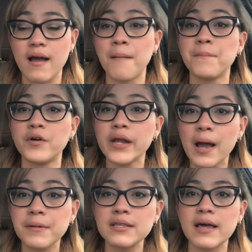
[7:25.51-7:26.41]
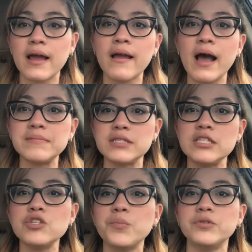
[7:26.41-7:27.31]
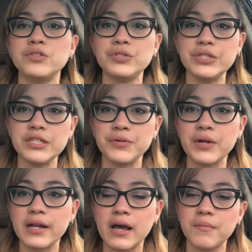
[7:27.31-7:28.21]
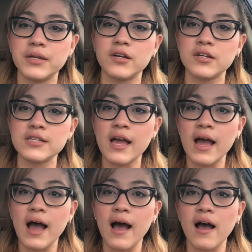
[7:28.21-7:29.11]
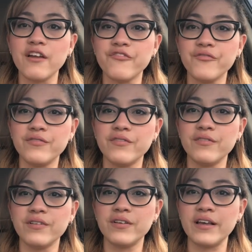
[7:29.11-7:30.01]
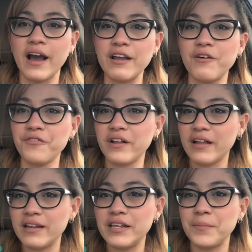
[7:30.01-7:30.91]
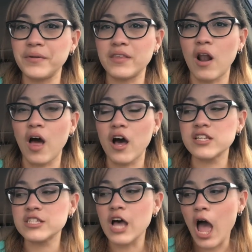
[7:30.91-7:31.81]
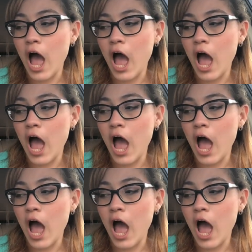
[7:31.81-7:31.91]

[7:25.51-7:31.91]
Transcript: I'm very happy that I have this opportunity right now because I kind of feel a little bit lost.